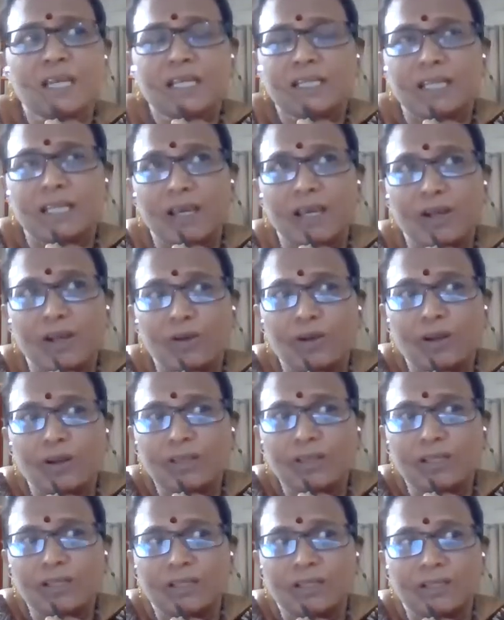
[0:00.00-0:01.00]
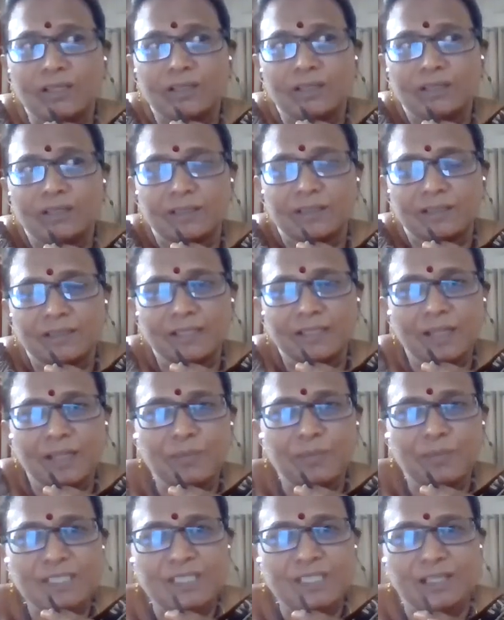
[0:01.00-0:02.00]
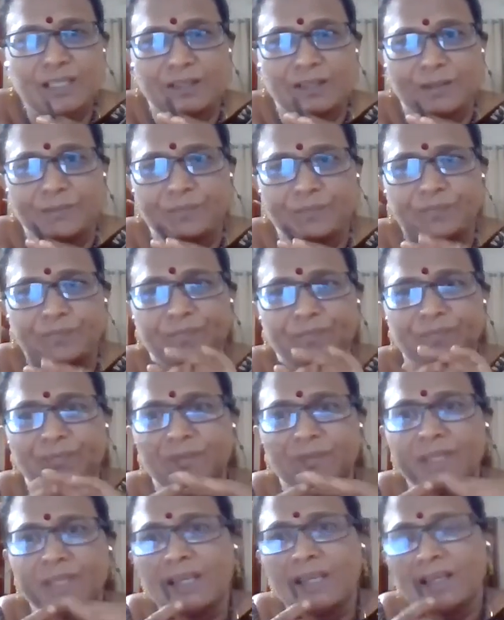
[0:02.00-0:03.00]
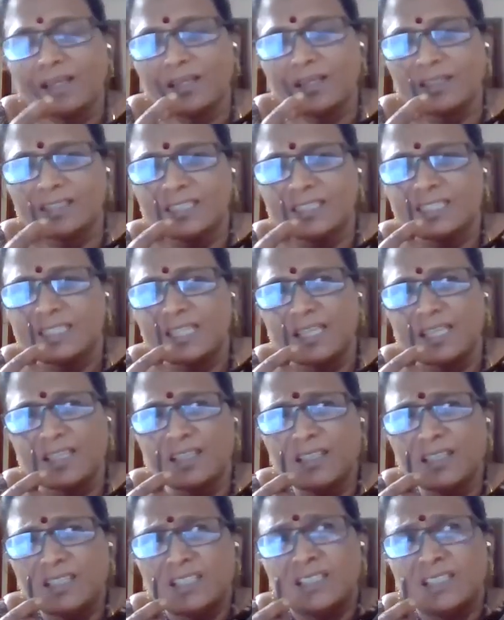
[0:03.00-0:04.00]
they are not that much this thing,